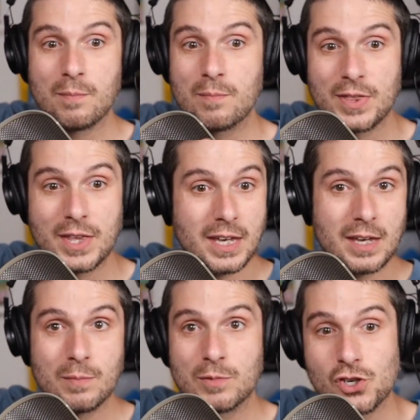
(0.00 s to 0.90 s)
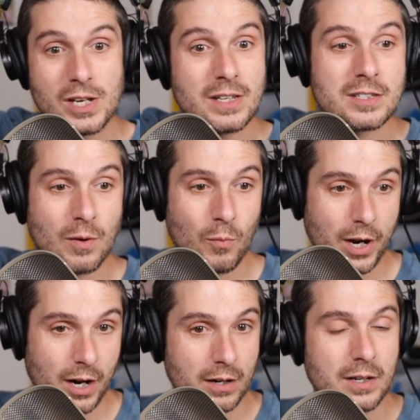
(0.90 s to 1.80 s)
thingy machine
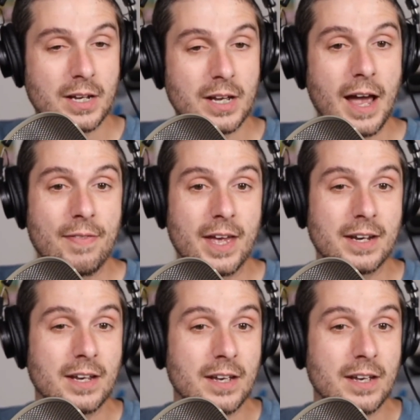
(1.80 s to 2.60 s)
somewhere. And then